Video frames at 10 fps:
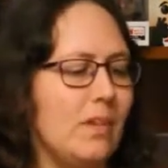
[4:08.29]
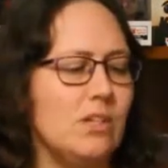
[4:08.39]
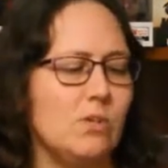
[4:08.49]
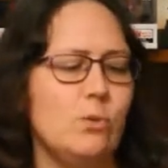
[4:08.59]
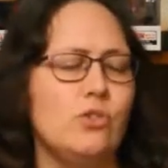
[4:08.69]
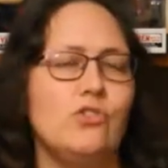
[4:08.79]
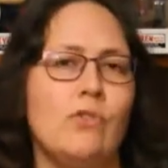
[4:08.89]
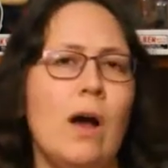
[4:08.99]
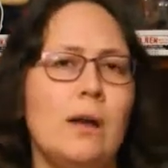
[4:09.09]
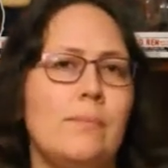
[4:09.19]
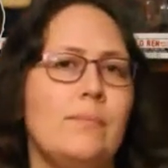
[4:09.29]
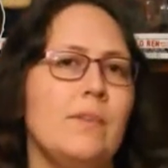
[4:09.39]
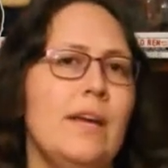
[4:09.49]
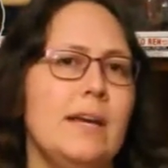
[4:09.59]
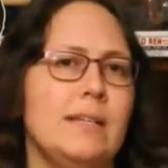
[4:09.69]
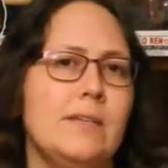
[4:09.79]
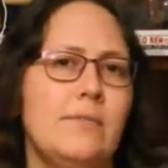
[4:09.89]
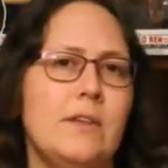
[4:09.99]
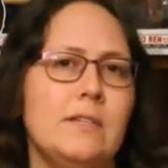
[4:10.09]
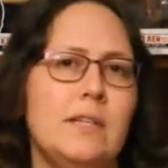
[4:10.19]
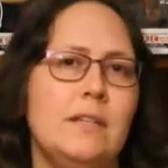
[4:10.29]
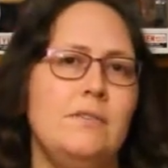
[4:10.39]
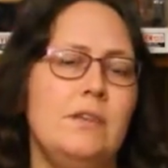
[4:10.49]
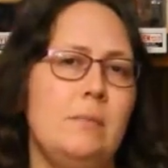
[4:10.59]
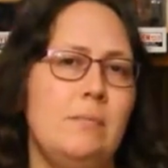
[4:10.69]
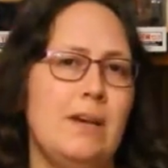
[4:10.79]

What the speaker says: It's called Struck. It's the first in the Phoebe